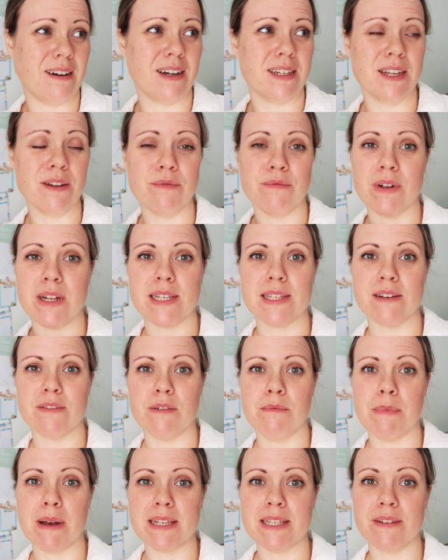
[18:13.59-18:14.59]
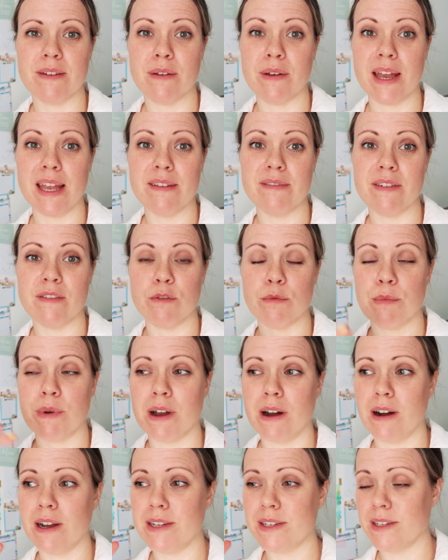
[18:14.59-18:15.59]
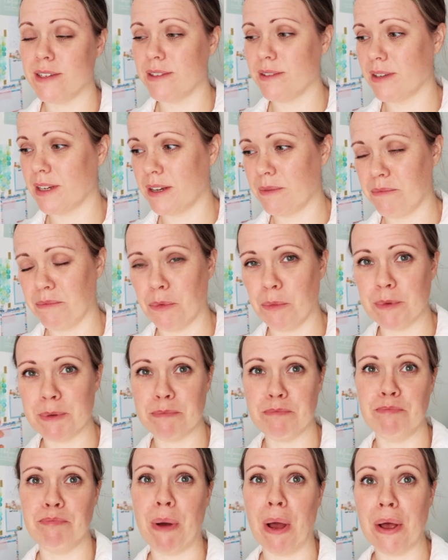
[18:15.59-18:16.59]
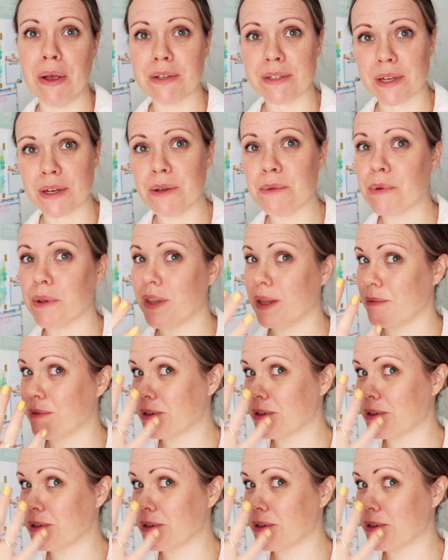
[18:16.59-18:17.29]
I don't really suffer massively of hay fever, my eyes just like almost burst open.